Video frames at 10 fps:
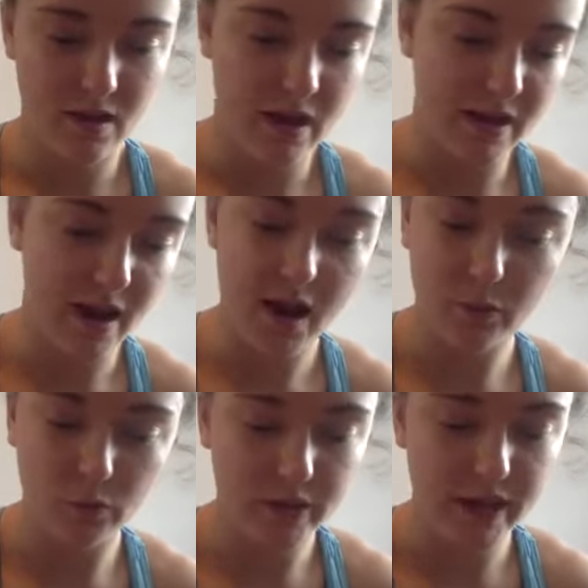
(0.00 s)
And I
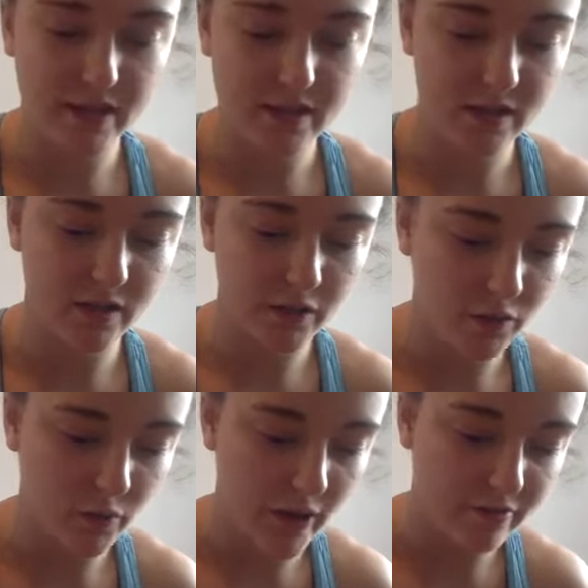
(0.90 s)
will get
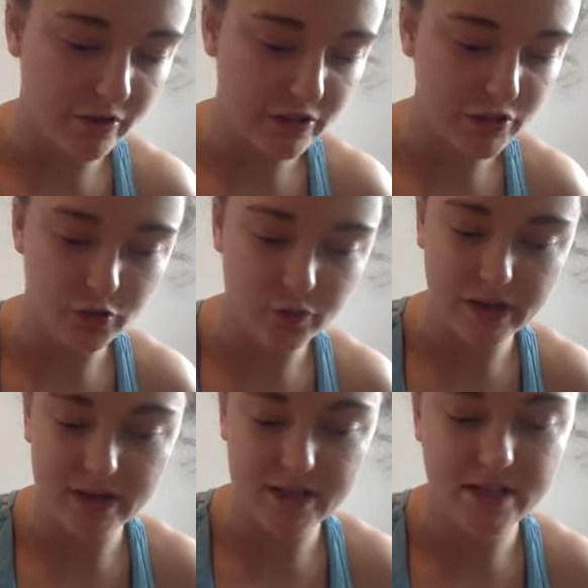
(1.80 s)
your every two
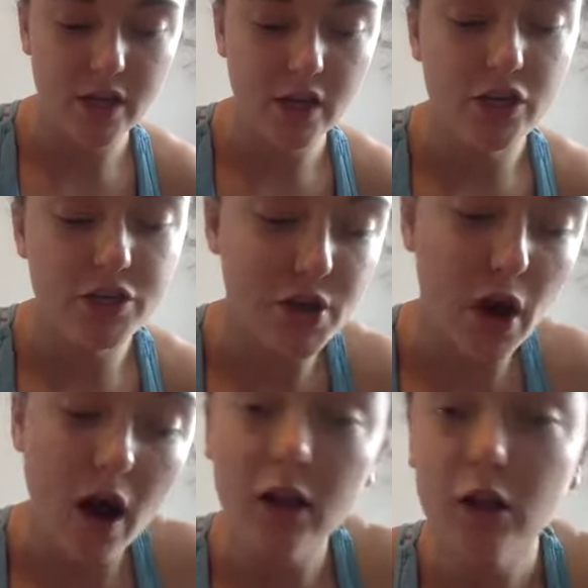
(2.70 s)
minutes. So
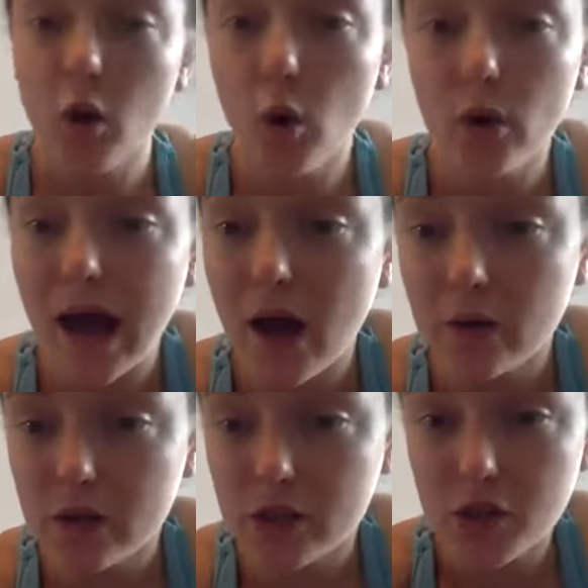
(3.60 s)
I'll call
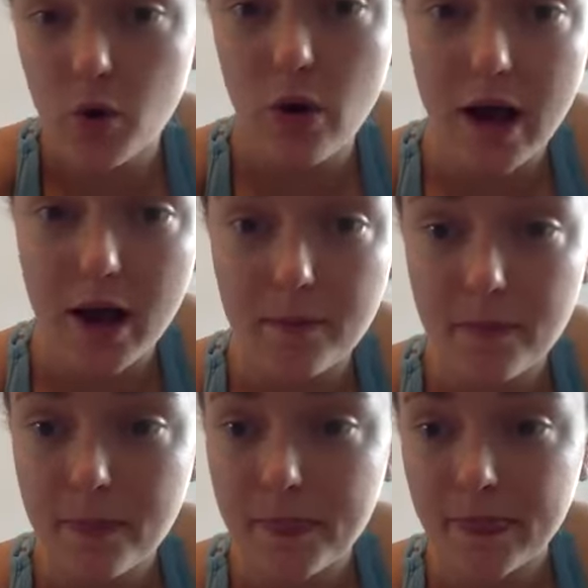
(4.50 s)
out your
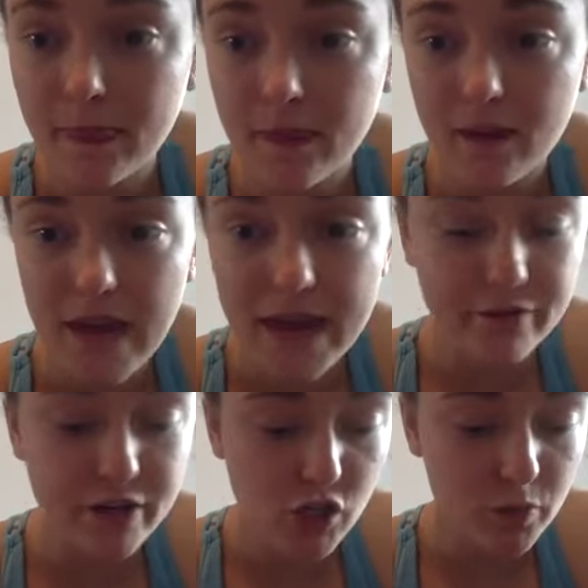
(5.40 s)
um,
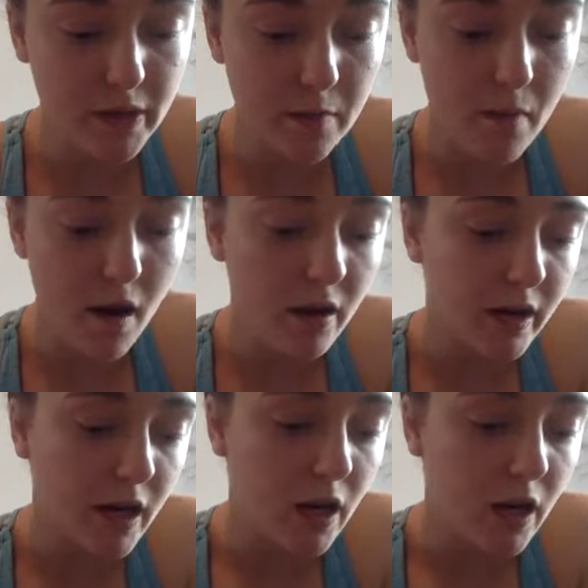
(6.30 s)
every two minute mark.